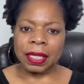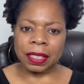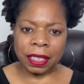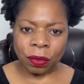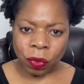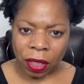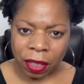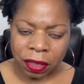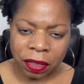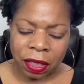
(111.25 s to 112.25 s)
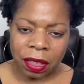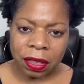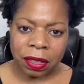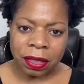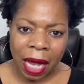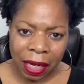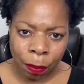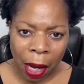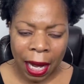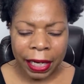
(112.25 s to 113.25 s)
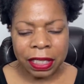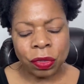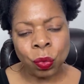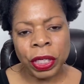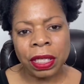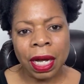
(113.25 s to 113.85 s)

he was sodomized with,